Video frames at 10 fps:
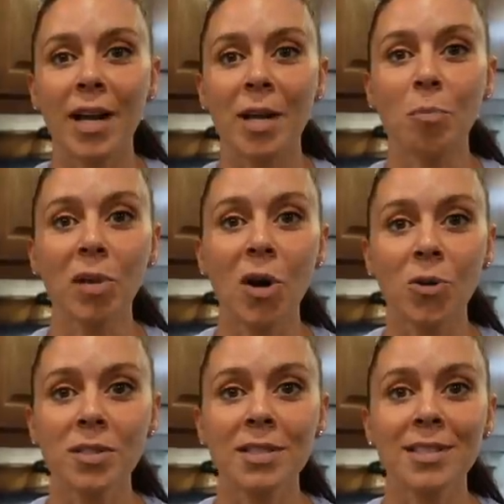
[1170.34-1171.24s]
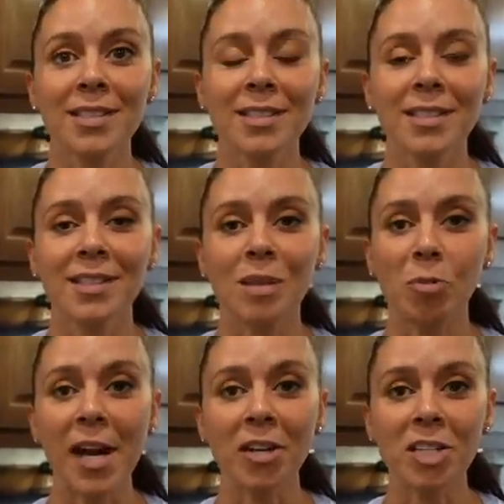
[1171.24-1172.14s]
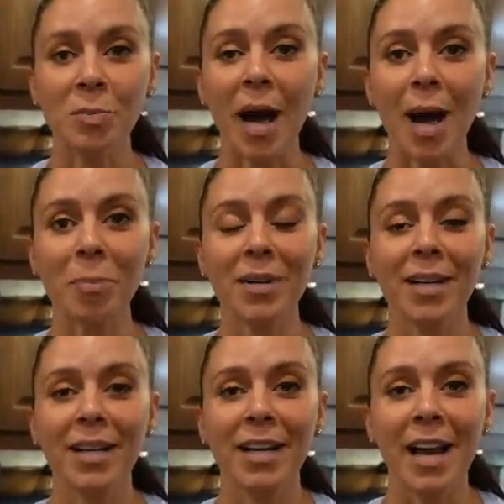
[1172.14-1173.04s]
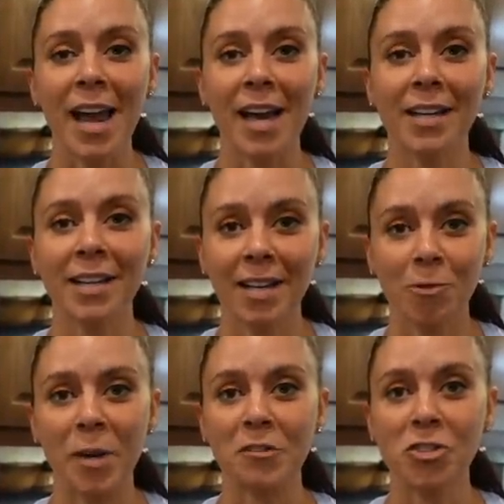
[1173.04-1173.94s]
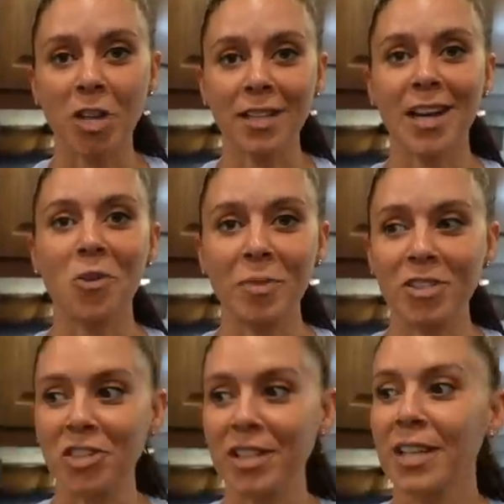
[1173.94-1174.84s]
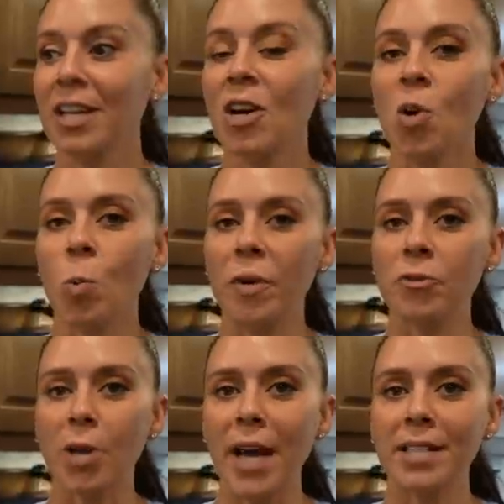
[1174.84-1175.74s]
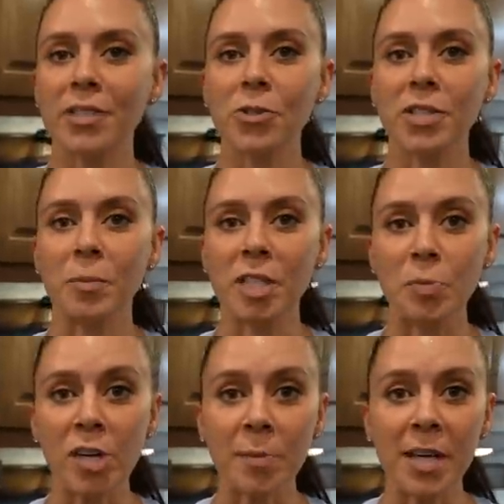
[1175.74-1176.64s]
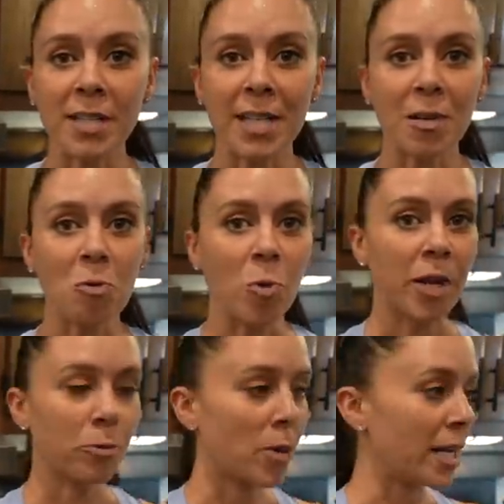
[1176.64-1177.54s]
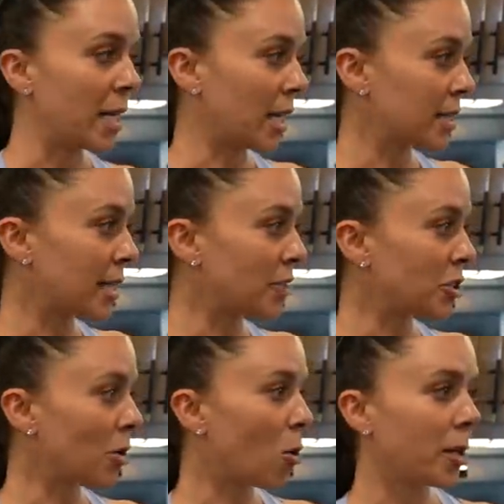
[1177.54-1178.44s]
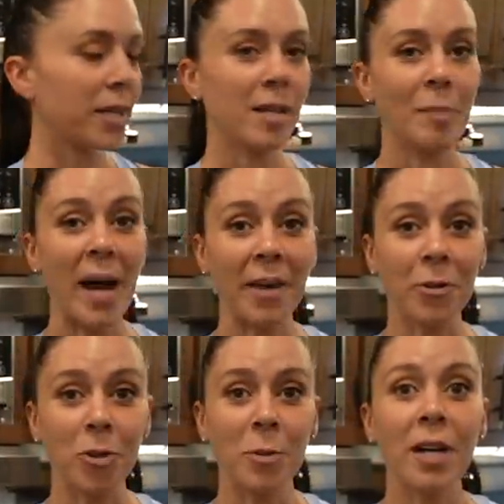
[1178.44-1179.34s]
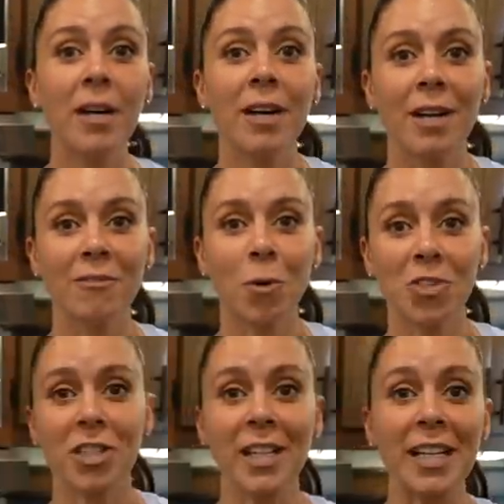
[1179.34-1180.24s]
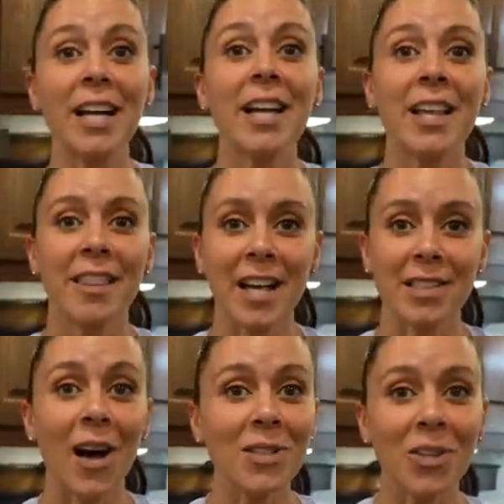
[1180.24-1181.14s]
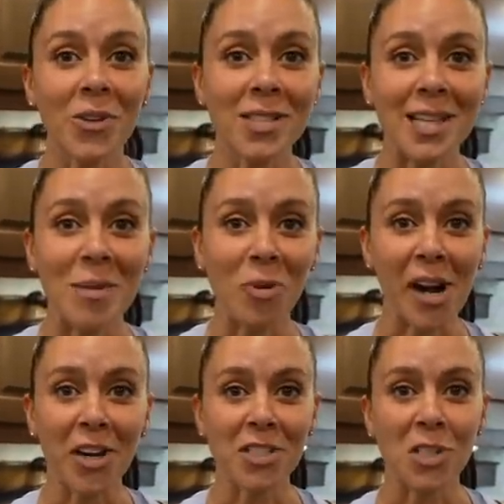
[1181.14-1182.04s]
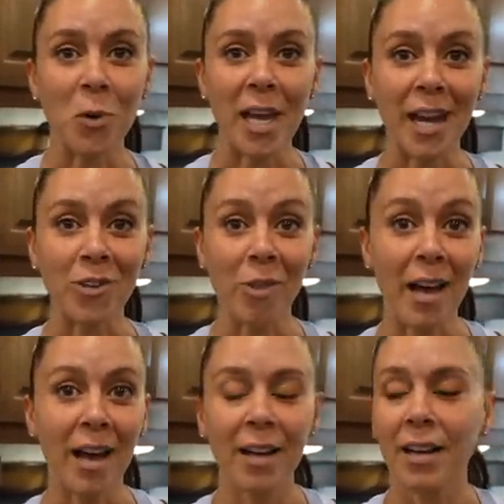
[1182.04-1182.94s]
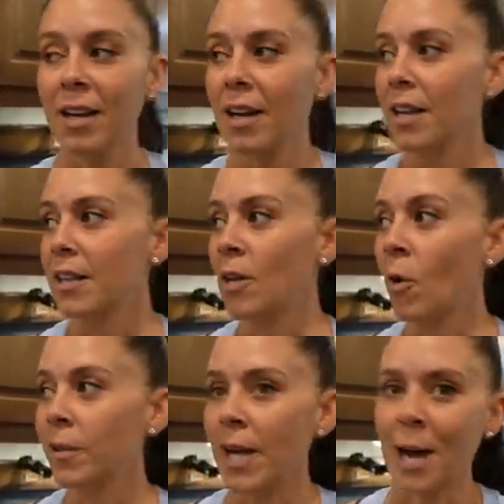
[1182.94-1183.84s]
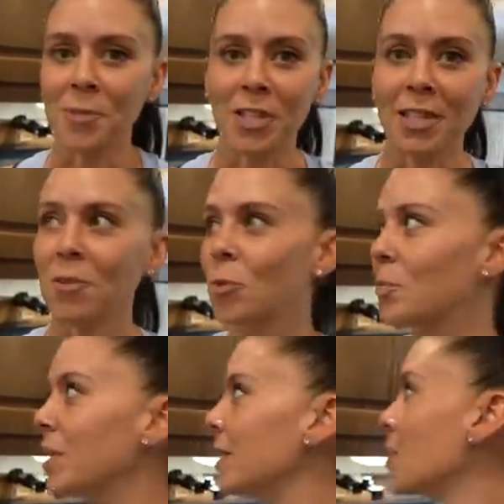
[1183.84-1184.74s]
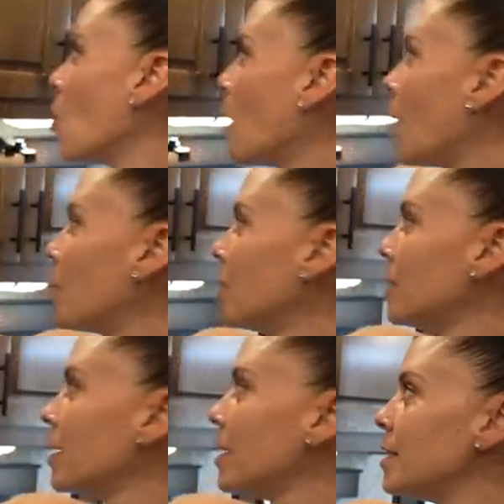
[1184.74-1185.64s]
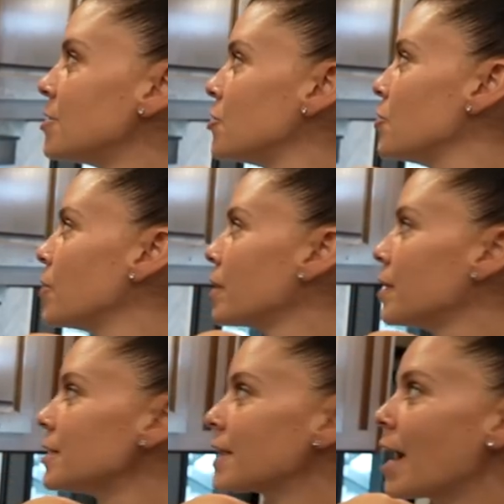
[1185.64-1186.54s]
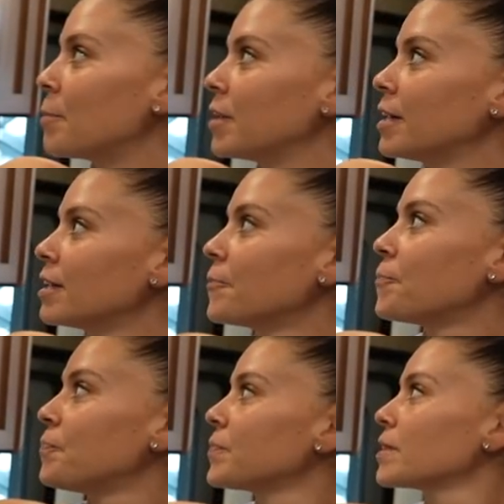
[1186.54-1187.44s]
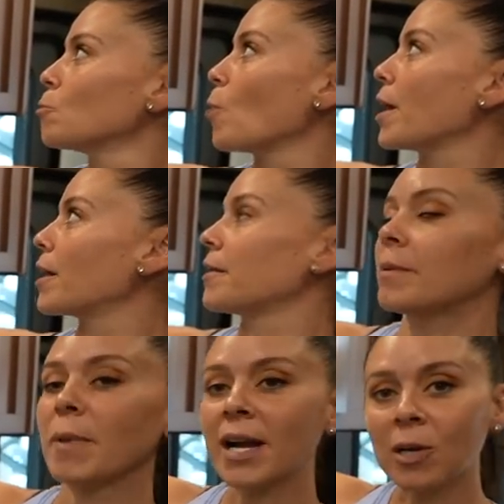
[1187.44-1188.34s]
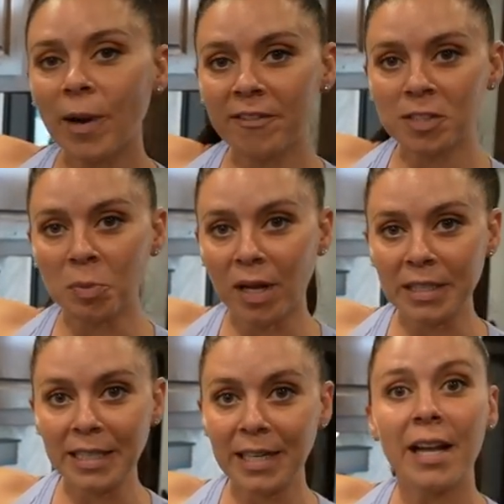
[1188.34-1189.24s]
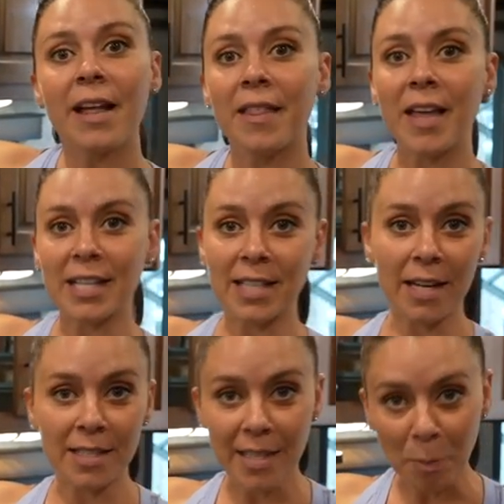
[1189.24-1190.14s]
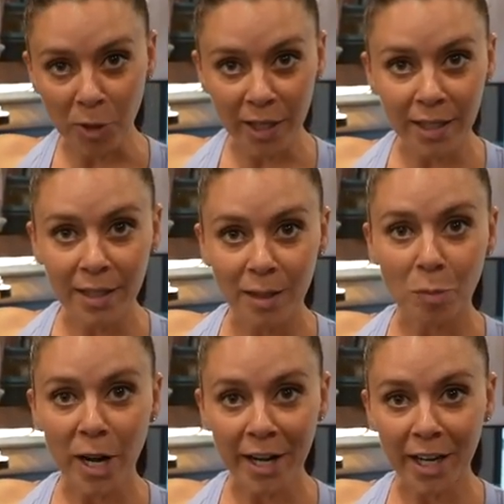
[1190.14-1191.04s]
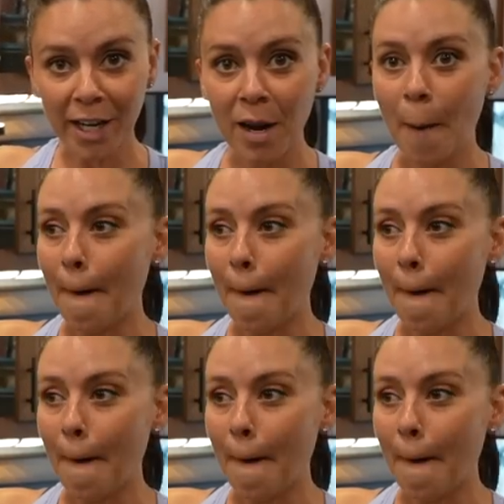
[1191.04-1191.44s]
it blows, the breakers pop, and we have to shut down mission. We've tried to do some experimenting with running an extension cord into the bathroom. Unfortunately, that's also the same breaker, so we can't do that. The only option would be to go up into this cabinet where the microwave is plugged in that's on a separate breaker,